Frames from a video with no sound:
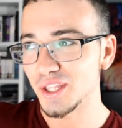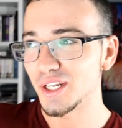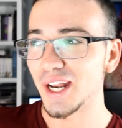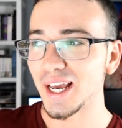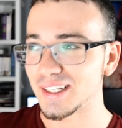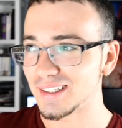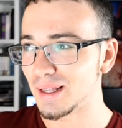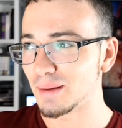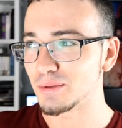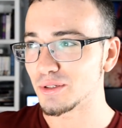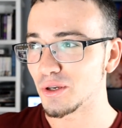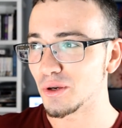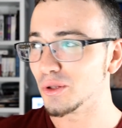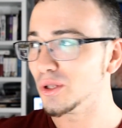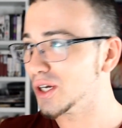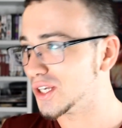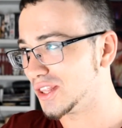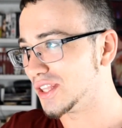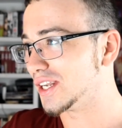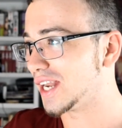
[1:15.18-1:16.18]
the next episode,
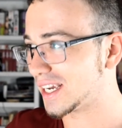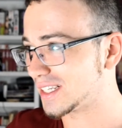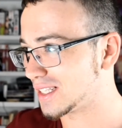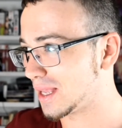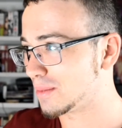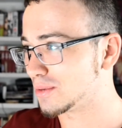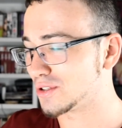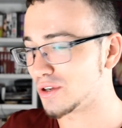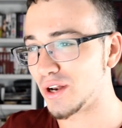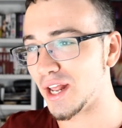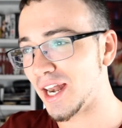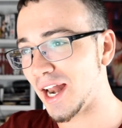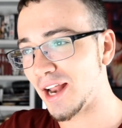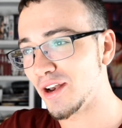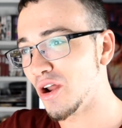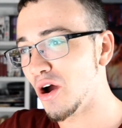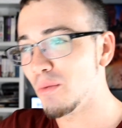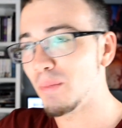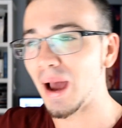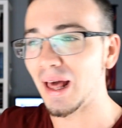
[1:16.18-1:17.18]
look at the next episode. And I
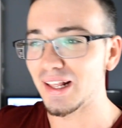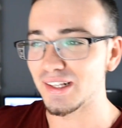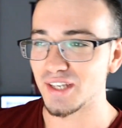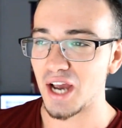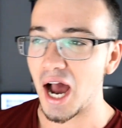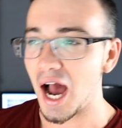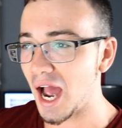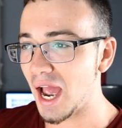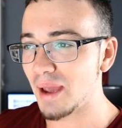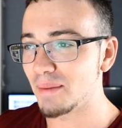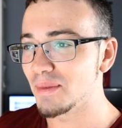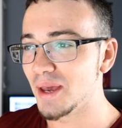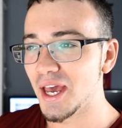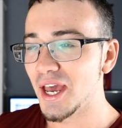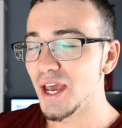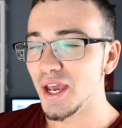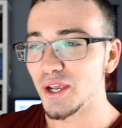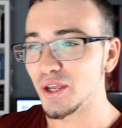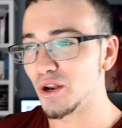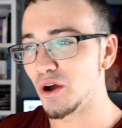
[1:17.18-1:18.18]
know by the time,
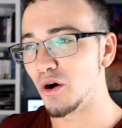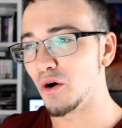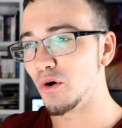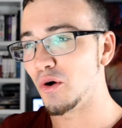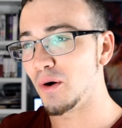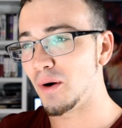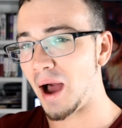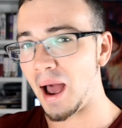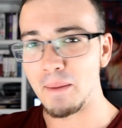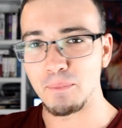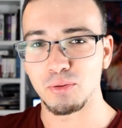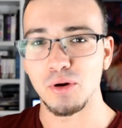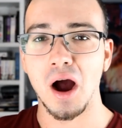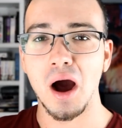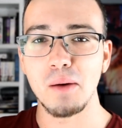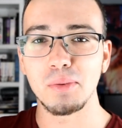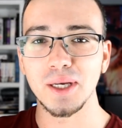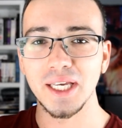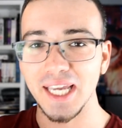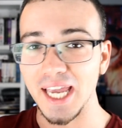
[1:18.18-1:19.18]
you know, I
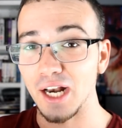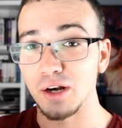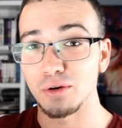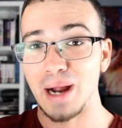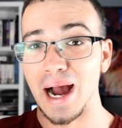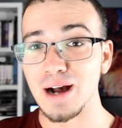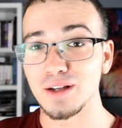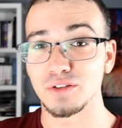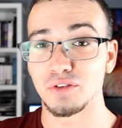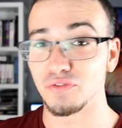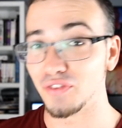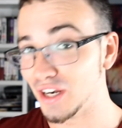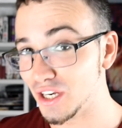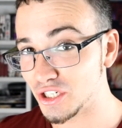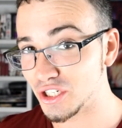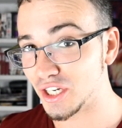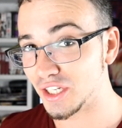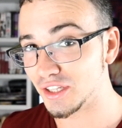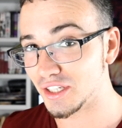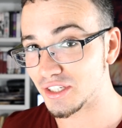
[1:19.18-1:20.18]
probably get around to
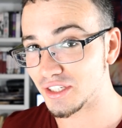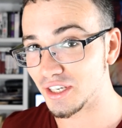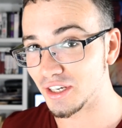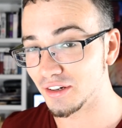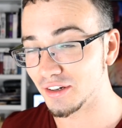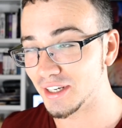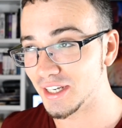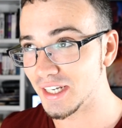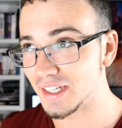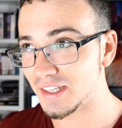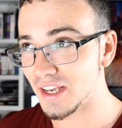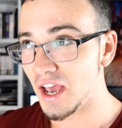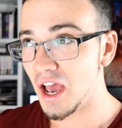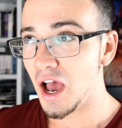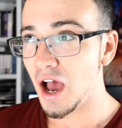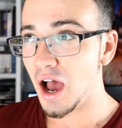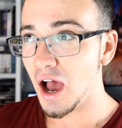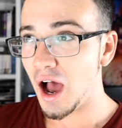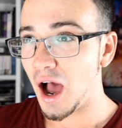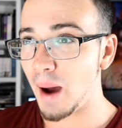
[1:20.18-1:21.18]
finishing the series,
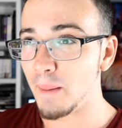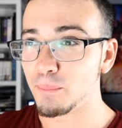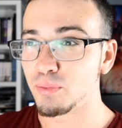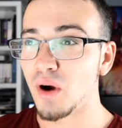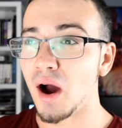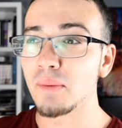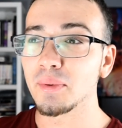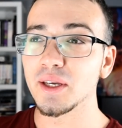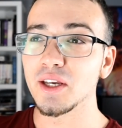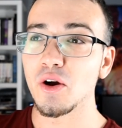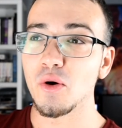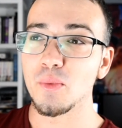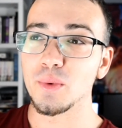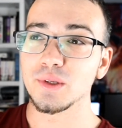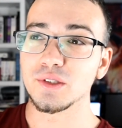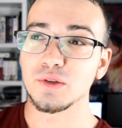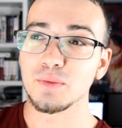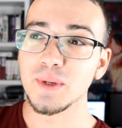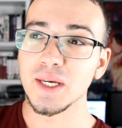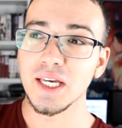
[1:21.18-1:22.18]
I'm probably
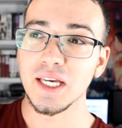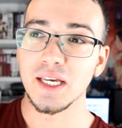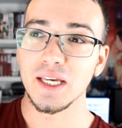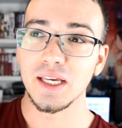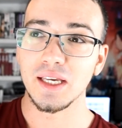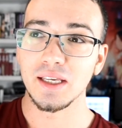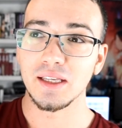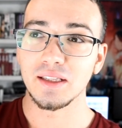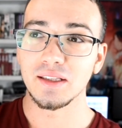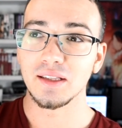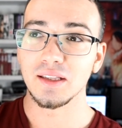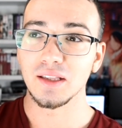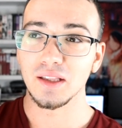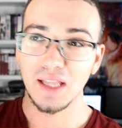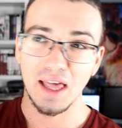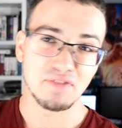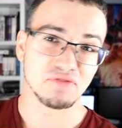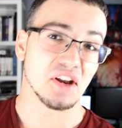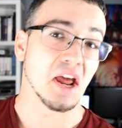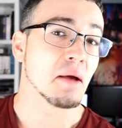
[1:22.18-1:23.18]
going to be
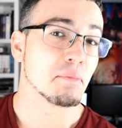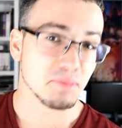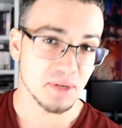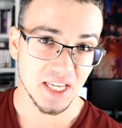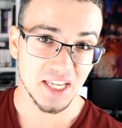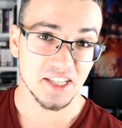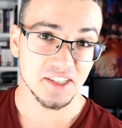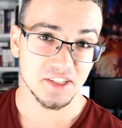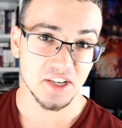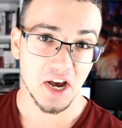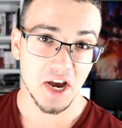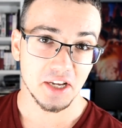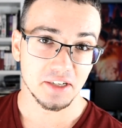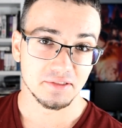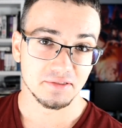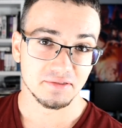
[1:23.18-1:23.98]
left empty inside.